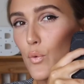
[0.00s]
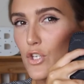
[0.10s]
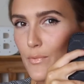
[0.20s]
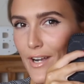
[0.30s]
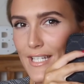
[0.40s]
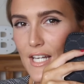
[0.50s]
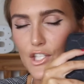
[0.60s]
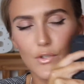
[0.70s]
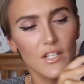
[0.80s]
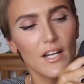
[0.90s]
which is why I tend
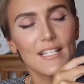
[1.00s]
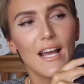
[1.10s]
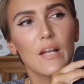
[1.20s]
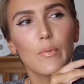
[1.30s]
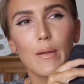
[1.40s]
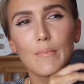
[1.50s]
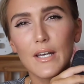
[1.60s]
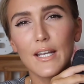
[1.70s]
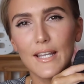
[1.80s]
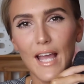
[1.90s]
to do on a night out, like put my
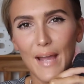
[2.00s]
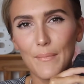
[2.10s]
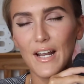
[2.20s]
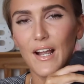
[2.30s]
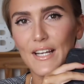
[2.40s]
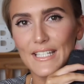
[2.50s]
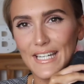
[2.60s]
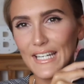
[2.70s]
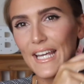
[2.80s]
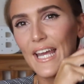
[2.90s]
money in there and my like
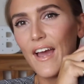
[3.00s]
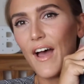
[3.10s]
ID,